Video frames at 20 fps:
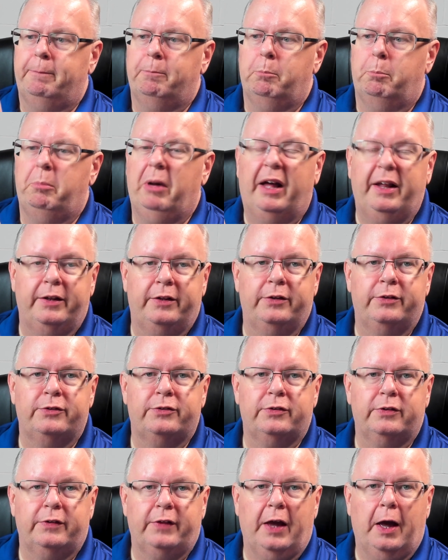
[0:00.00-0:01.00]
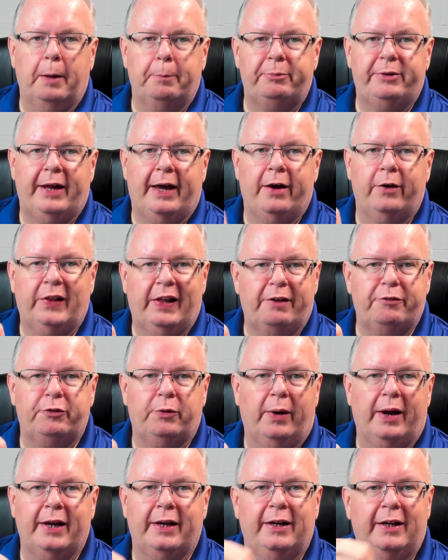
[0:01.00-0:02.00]
buttons, the up, down, left,
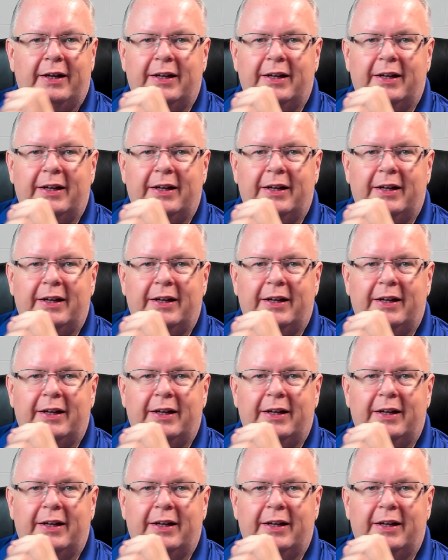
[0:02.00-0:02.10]
right,